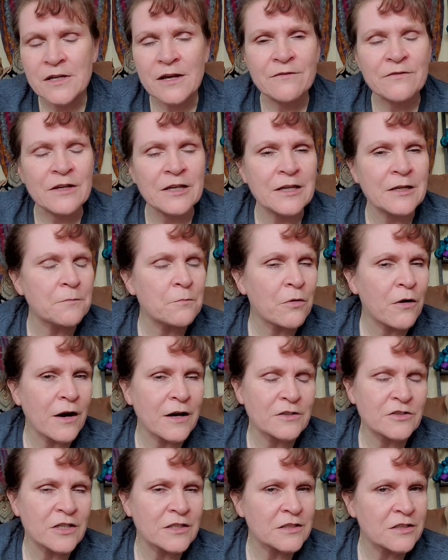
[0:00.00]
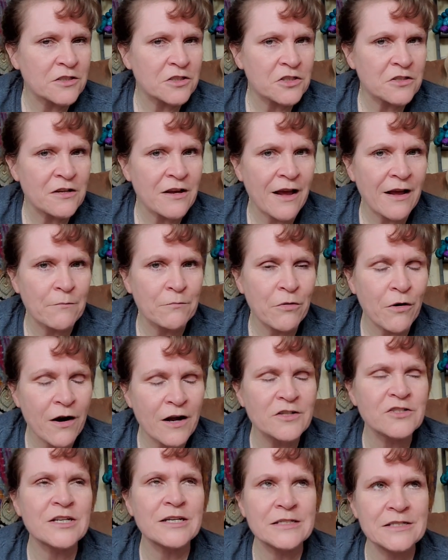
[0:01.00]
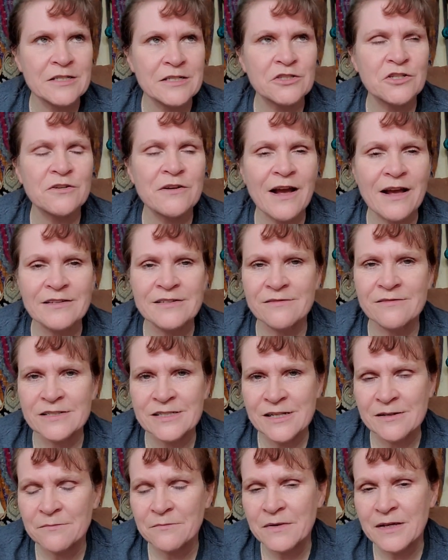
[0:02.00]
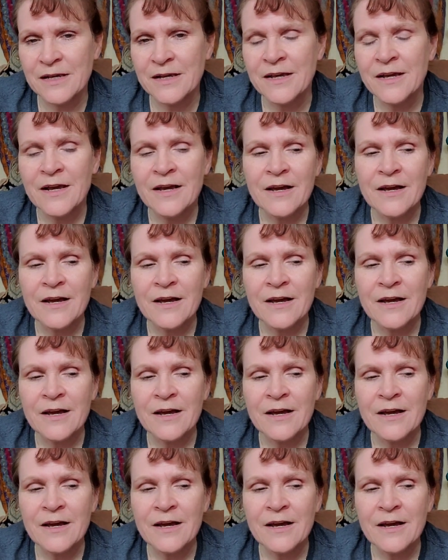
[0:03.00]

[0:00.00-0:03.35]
of any project that you got projects that you guys have sent me.